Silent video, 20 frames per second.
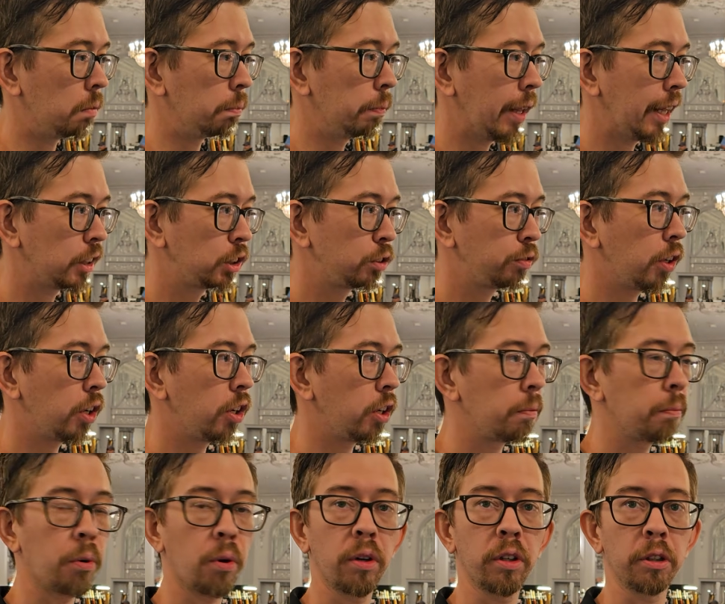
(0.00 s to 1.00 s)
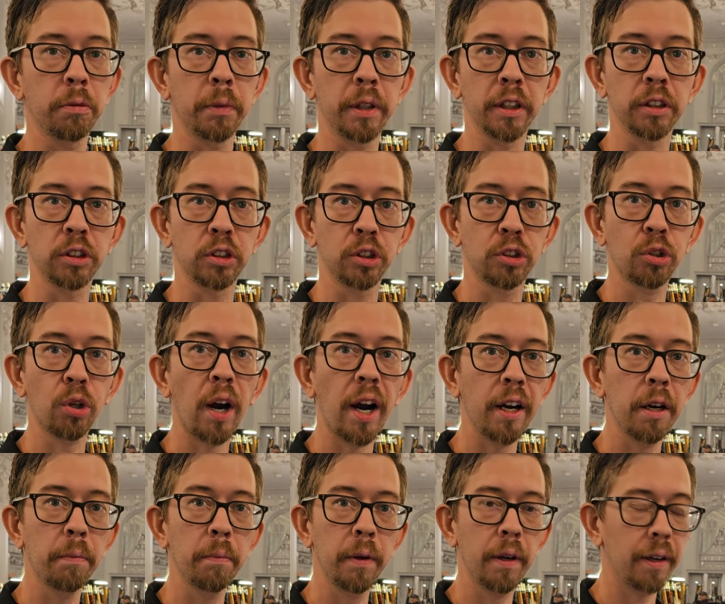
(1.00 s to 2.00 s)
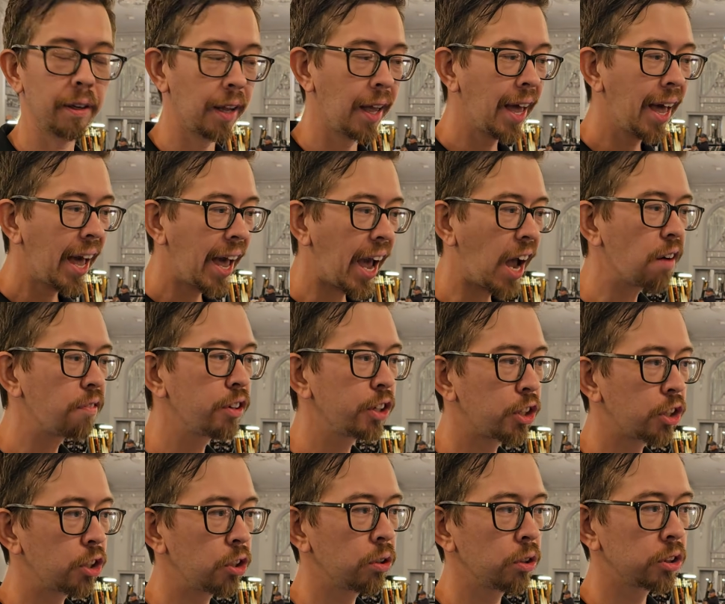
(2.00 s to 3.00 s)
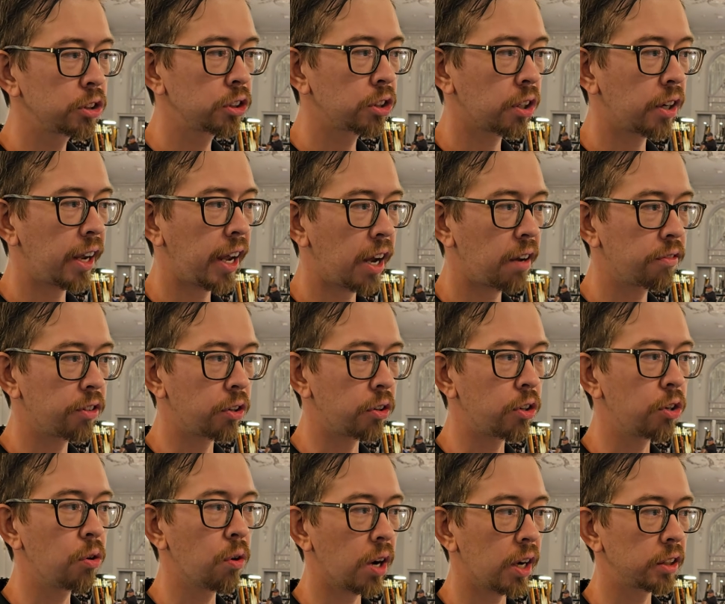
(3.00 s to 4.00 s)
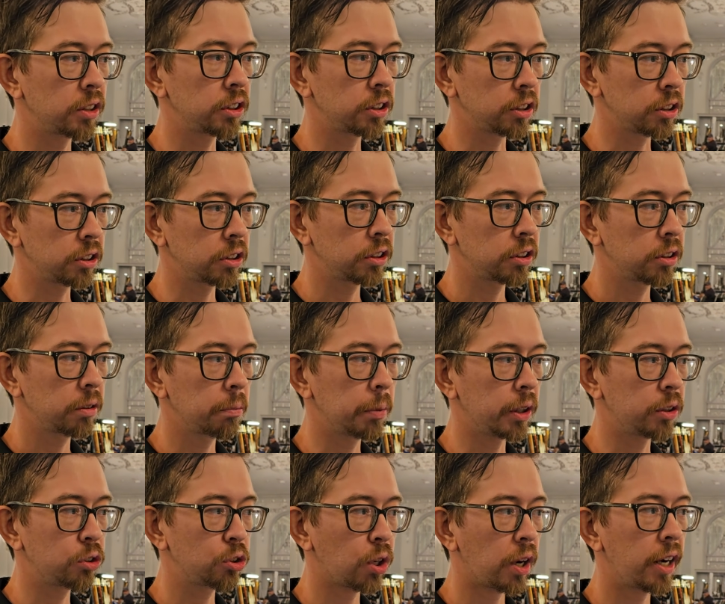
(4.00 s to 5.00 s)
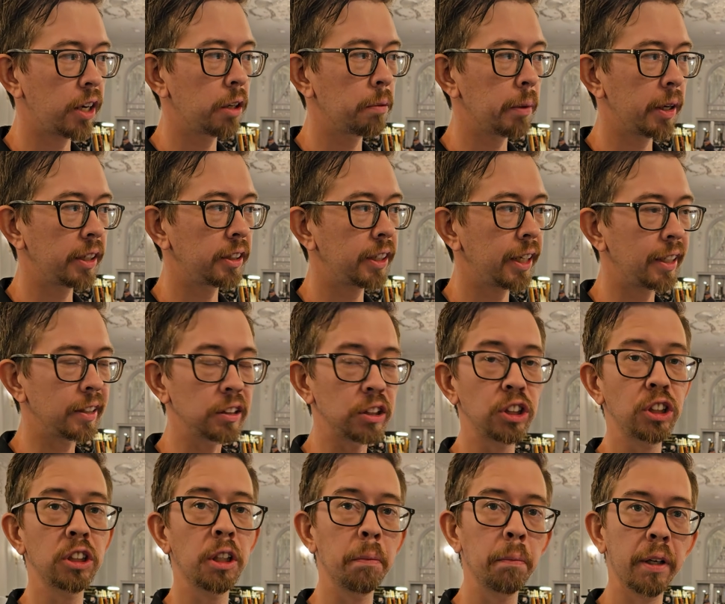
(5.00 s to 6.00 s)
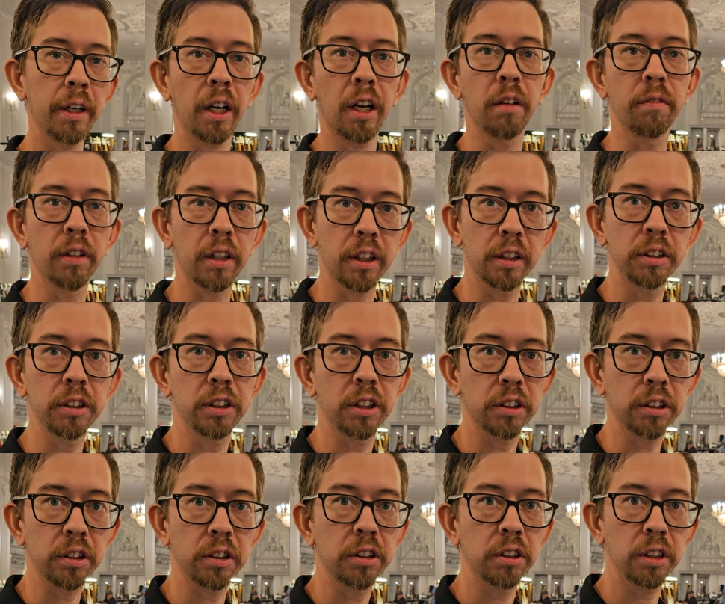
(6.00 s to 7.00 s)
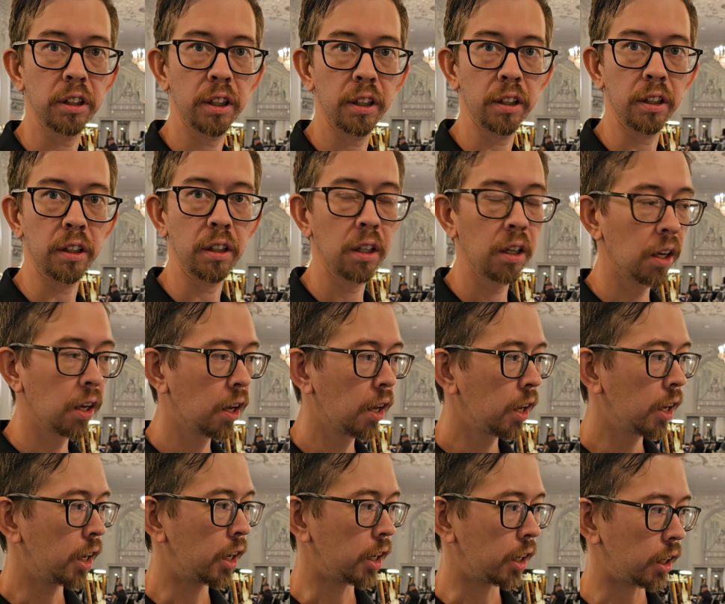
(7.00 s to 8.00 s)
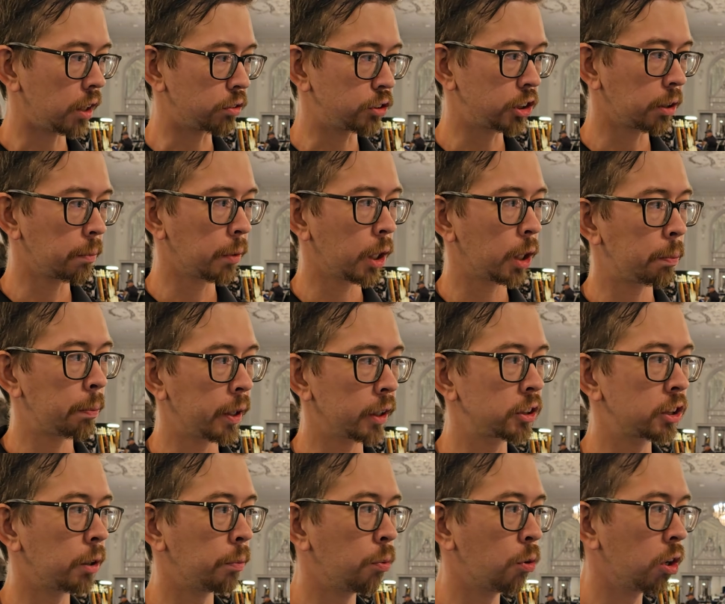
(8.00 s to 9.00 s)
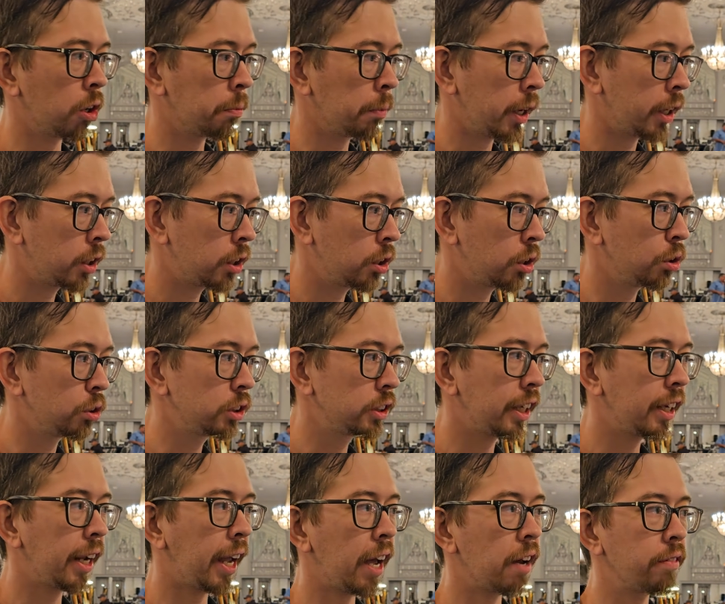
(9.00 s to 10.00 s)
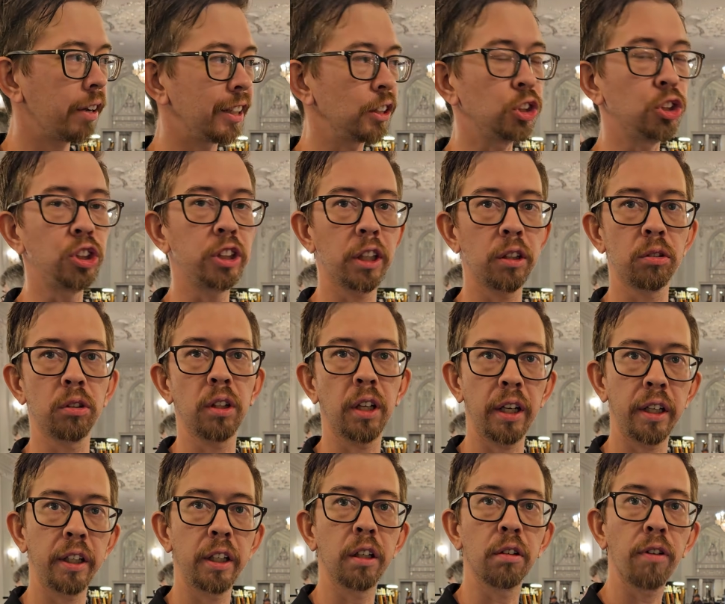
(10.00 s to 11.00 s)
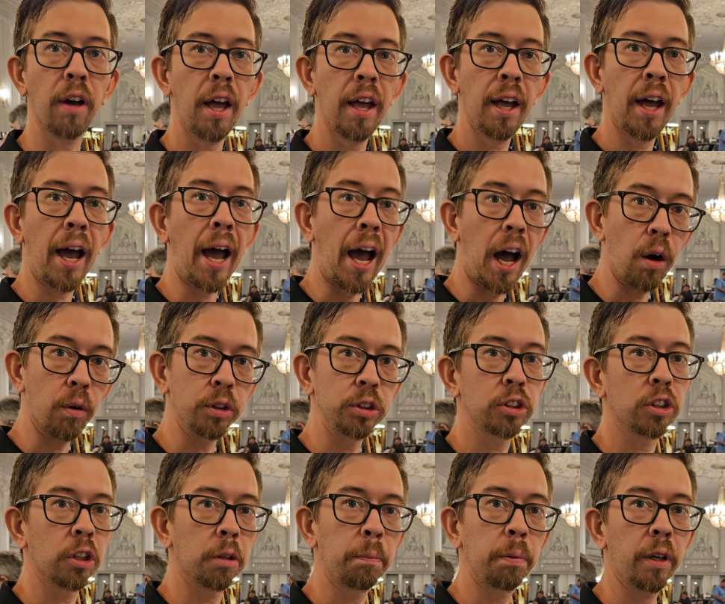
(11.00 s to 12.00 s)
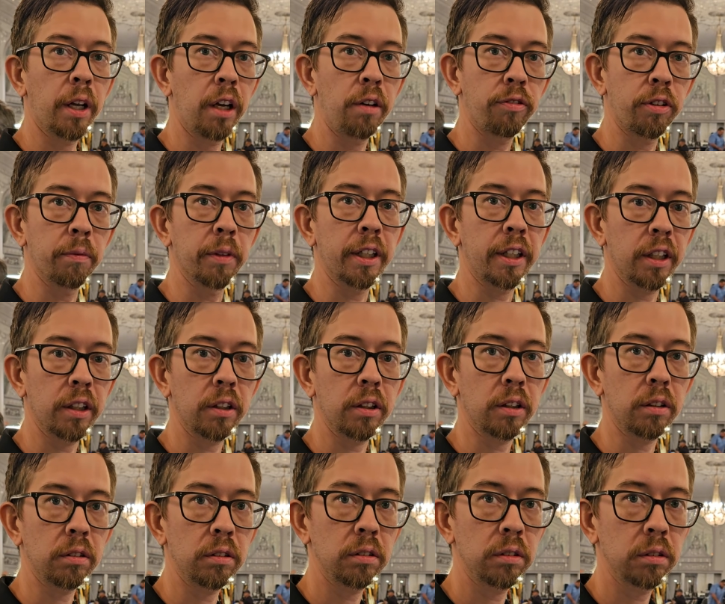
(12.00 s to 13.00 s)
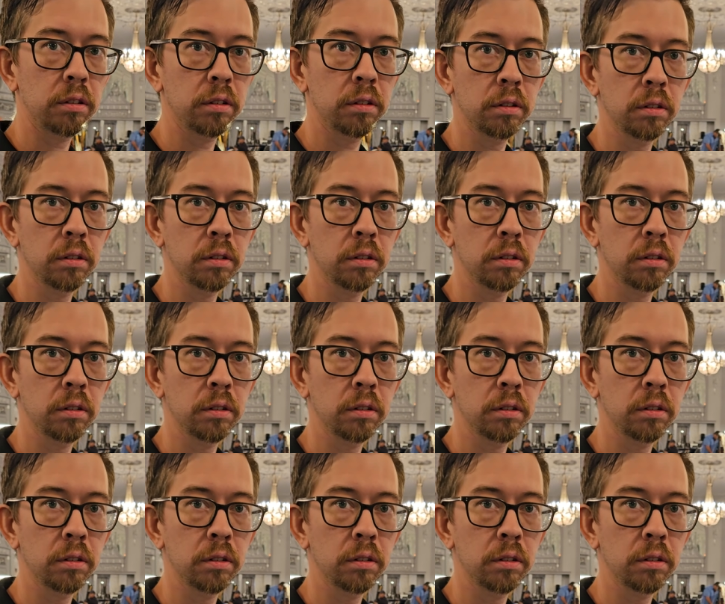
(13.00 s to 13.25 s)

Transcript: That's very important to me, is to try to be, every cue is going to have their nuances, but trying to maintain some kind of a consistency that if somebody picks up one of my cues, they have a general idea of how it's going to play from the get-go.